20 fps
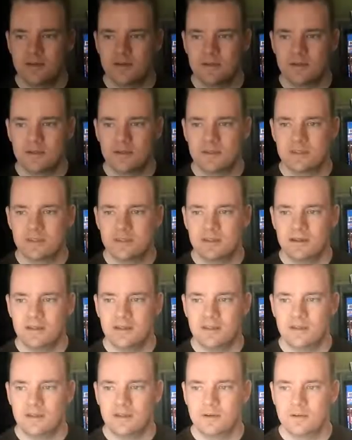here, so they're
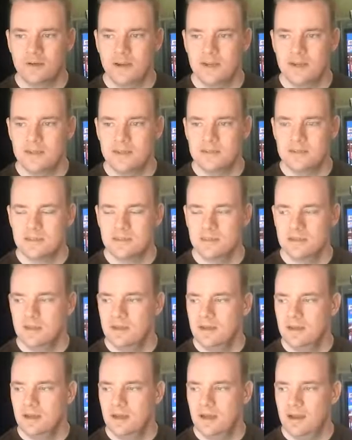not the greatest.
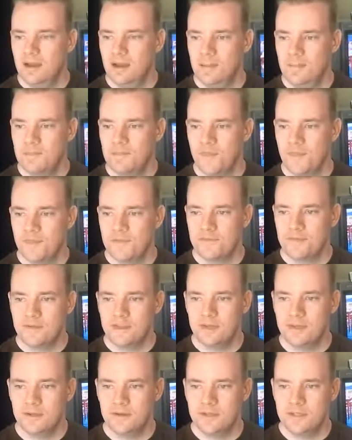For
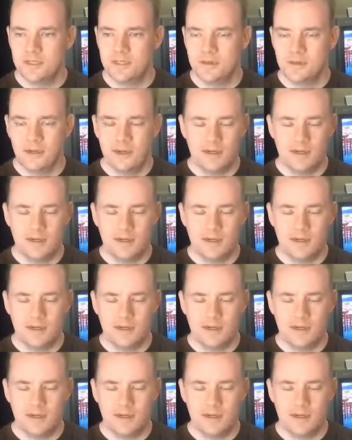the Neo Geo,